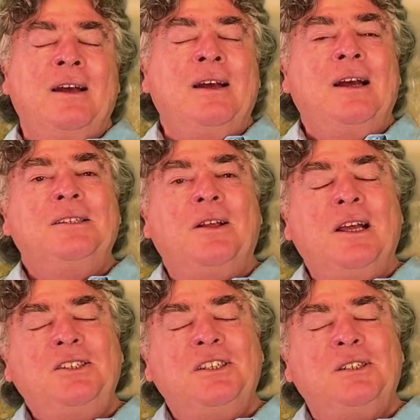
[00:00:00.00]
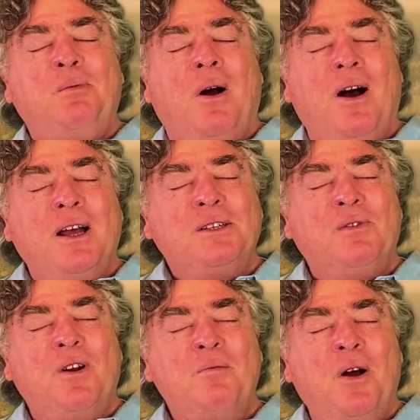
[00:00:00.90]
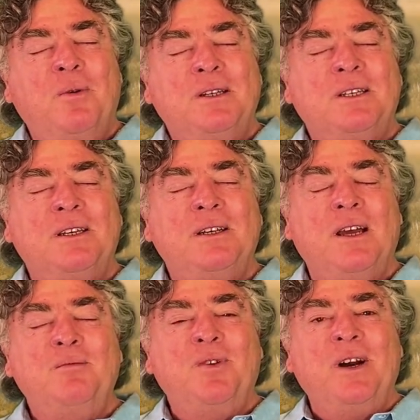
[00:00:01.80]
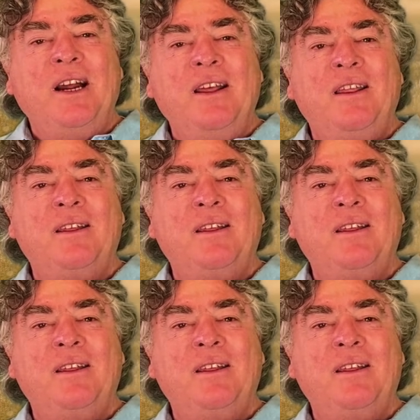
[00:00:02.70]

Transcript: And so let's just pause for a moment and breathe.